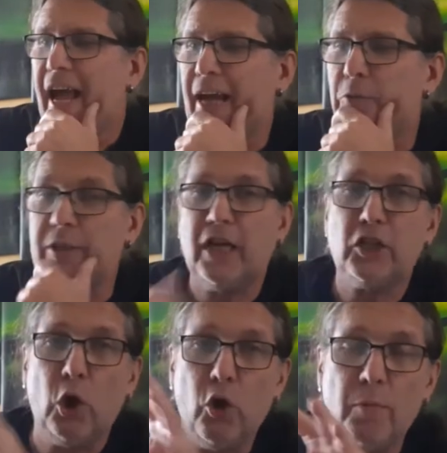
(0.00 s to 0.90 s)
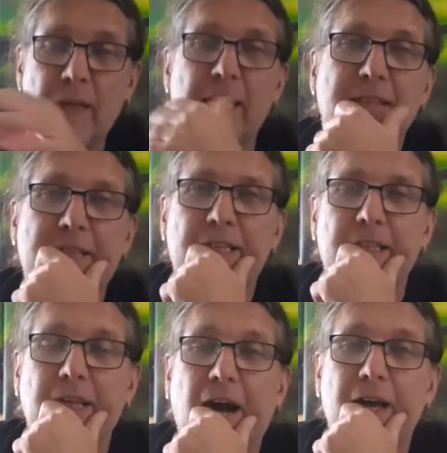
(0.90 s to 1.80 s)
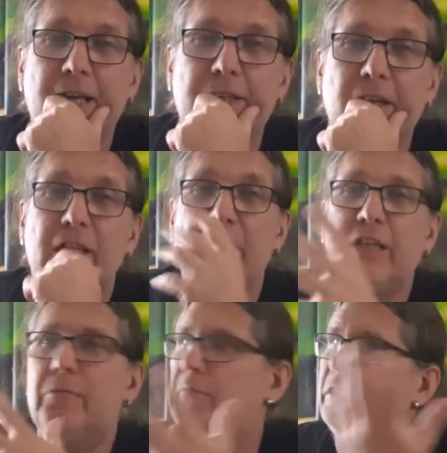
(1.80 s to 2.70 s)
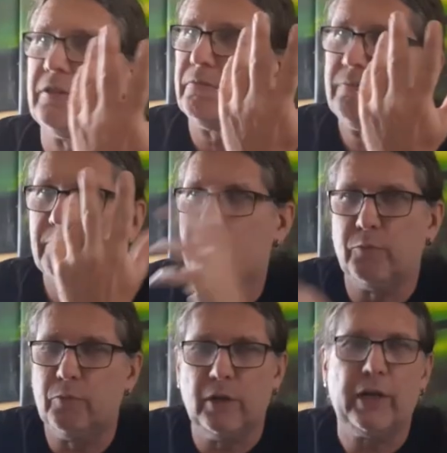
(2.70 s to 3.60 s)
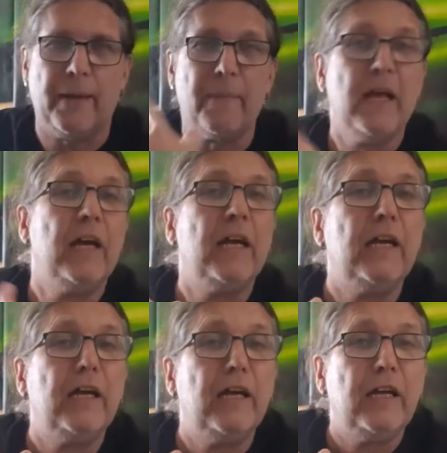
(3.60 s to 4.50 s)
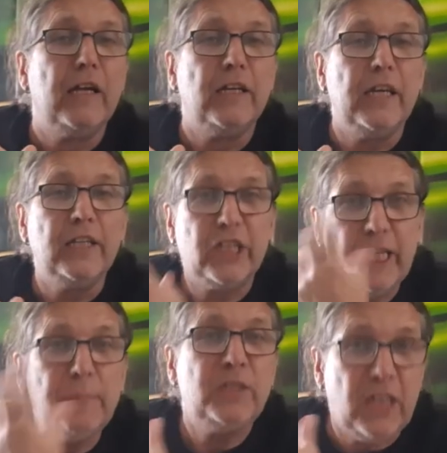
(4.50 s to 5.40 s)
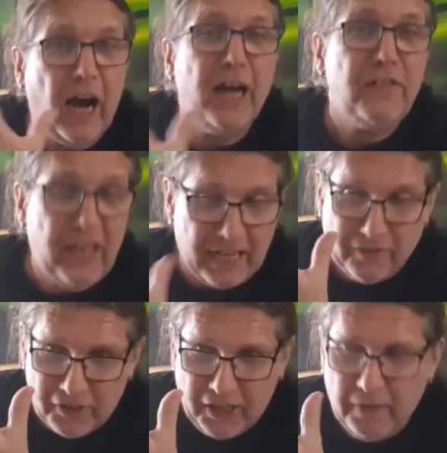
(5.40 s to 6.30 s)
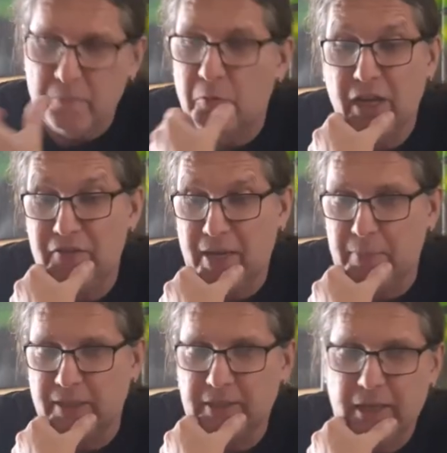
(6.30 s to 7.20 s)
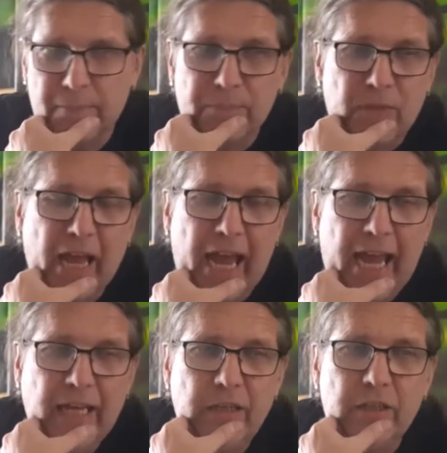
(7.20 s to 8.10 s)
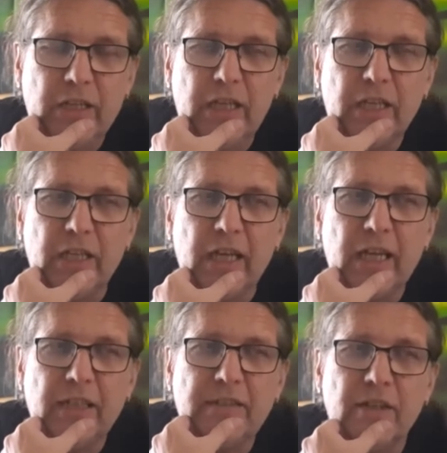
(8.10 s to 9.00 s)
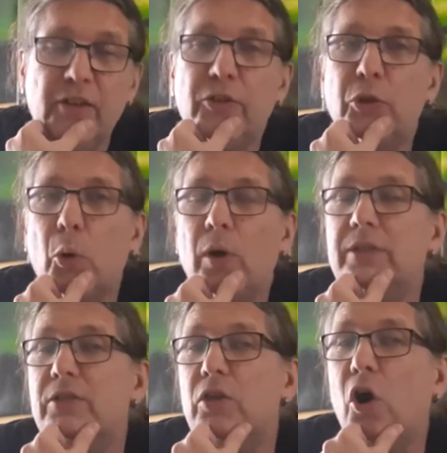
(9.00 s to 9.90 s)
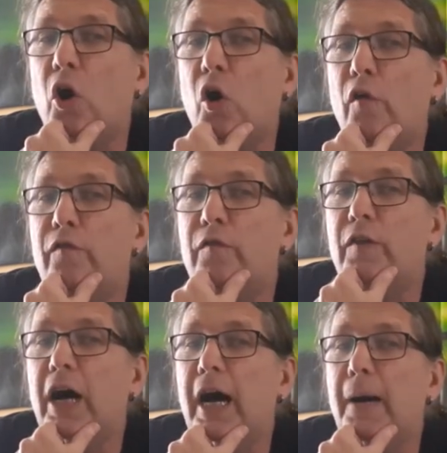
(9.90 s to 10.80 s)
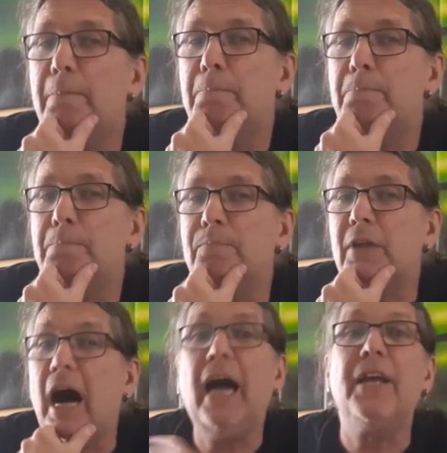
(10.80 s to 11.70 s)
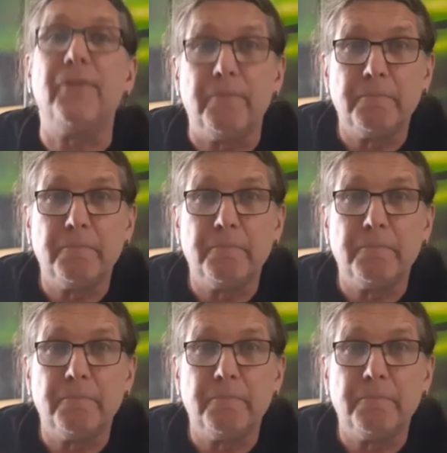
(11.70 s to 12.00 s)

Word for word: and what they're showing me is that it, it this is, okay, it keeps the eyes healthy, whatever that means, and it is a source of um, iron.